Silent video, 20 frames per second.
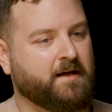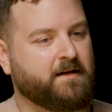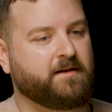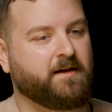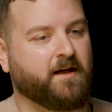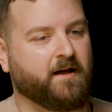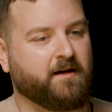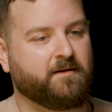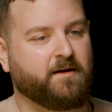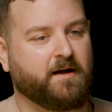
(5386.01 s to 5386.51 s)

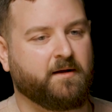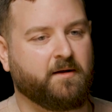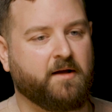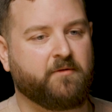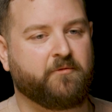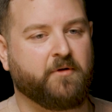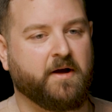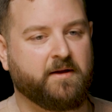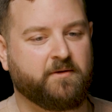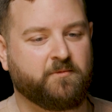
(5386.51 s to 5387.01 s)
Yeah,
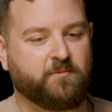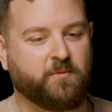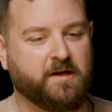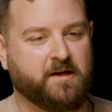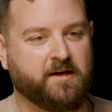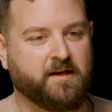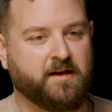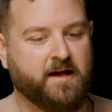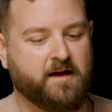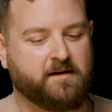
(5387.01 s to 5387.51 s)
I find
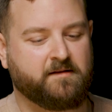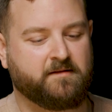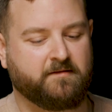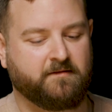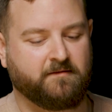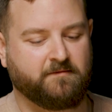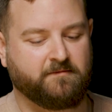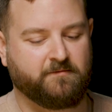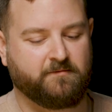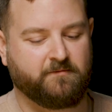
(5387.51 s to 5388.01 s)
we
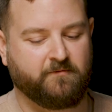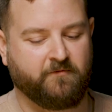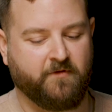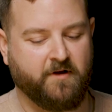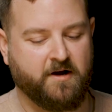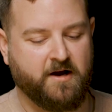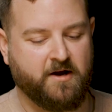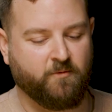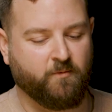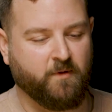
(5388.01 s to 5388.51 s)
connect
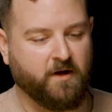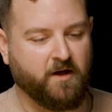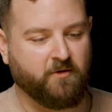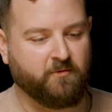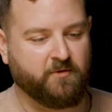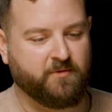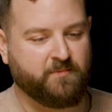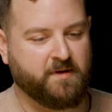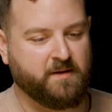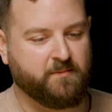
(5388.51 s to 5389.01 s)
very well
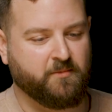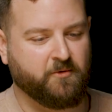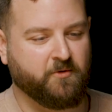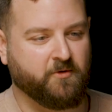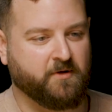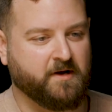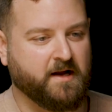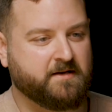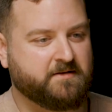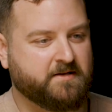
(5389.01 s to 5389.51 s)
with people
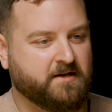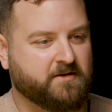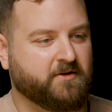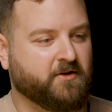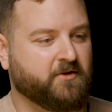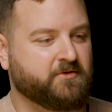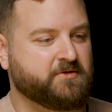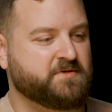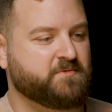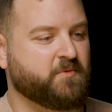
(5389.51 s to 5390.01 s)
who are not
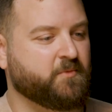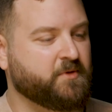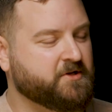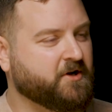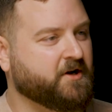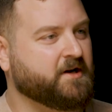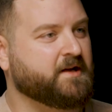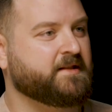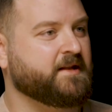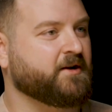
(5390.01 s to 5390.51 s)
technologists when we
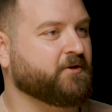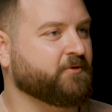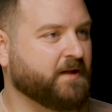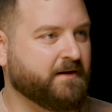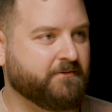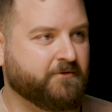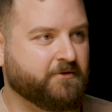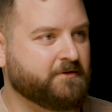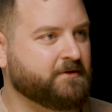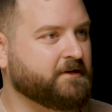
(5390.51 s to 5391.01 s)
talk at their
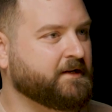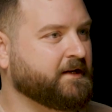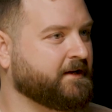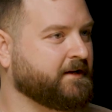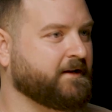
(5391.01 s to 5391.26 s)
level.